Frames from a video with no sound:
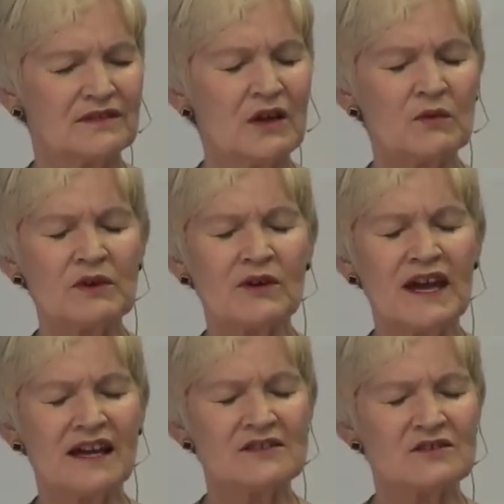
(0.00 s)
that we are
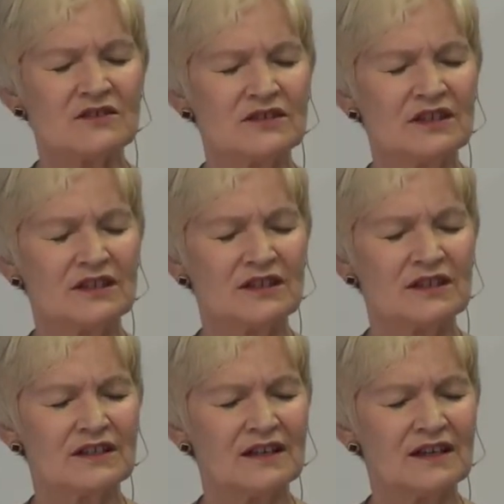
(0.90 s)
answered
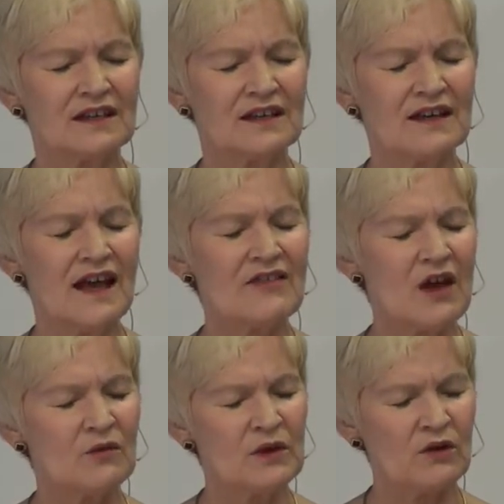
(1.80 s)
and
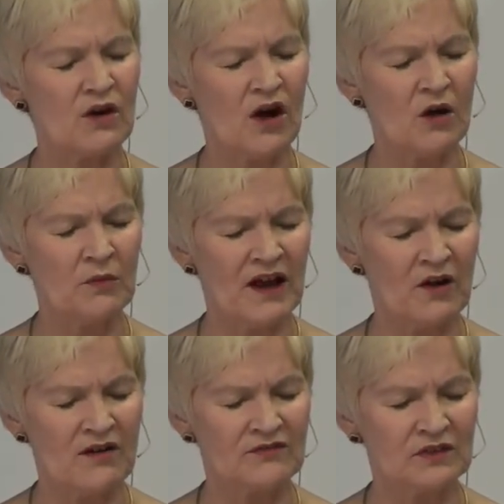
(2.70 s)
that we are all
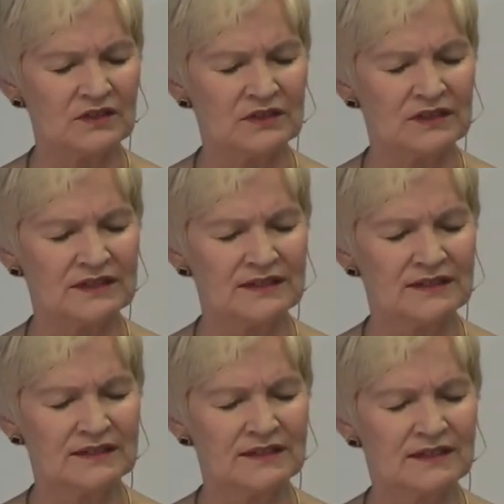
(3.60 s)
powerful.
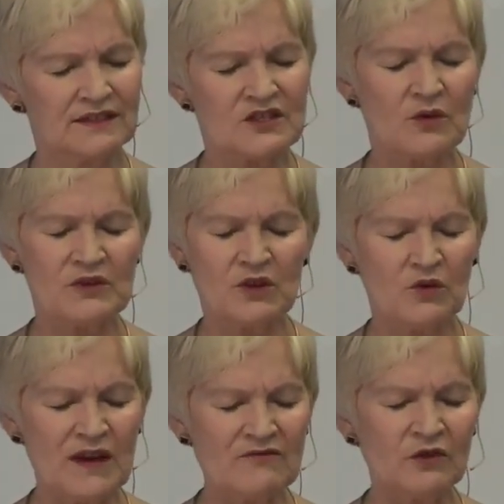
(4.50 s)
So with a
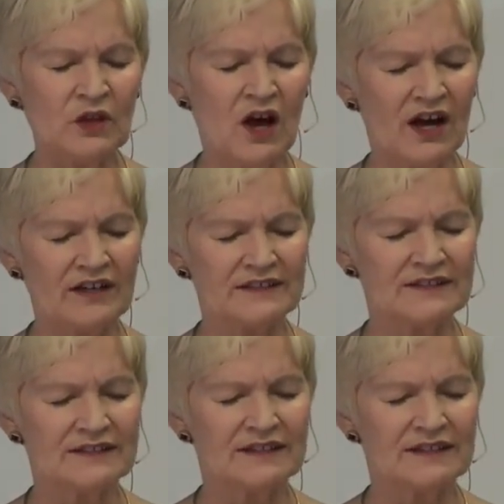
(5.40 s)
grateful heart,